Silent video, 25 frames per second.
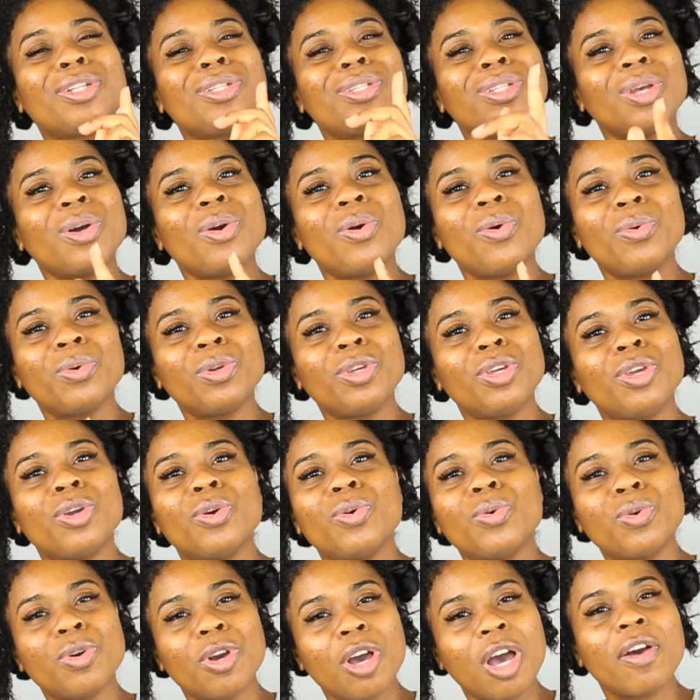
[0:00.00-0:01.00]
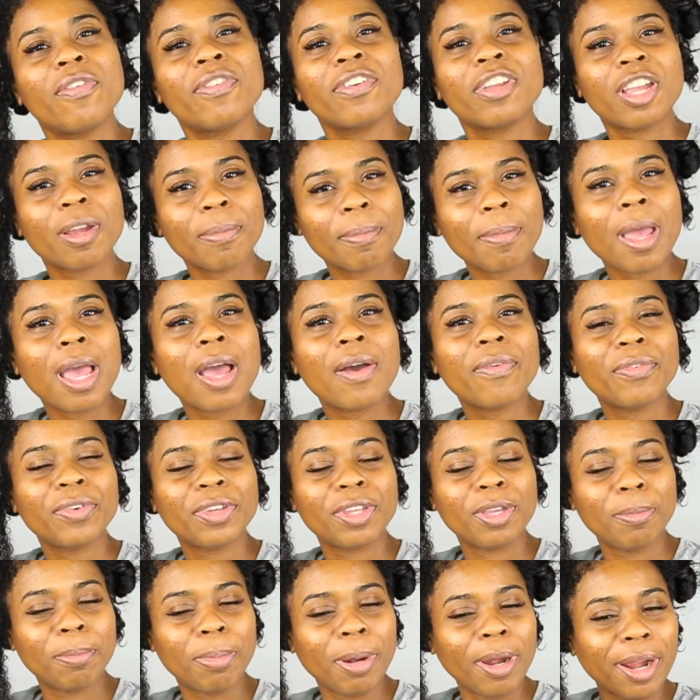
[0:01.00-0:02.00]
Do you cover your mouth when
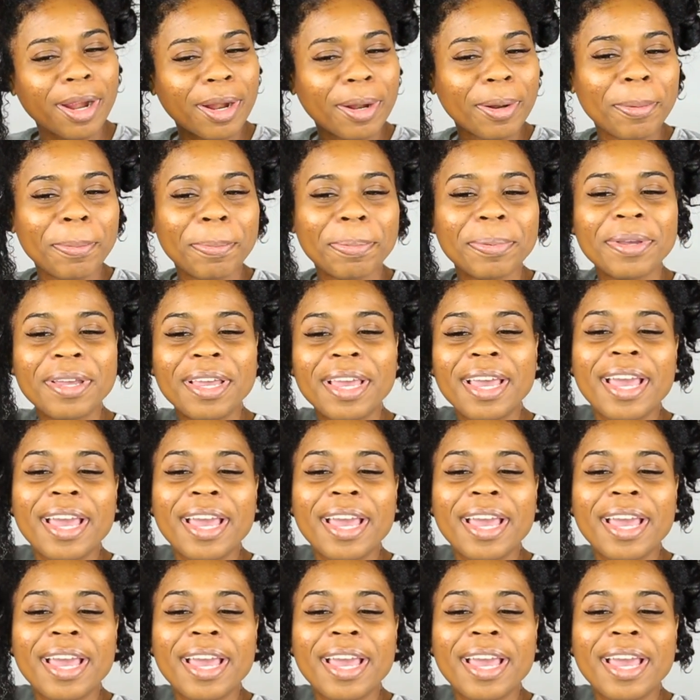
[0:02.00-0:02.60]
you burp?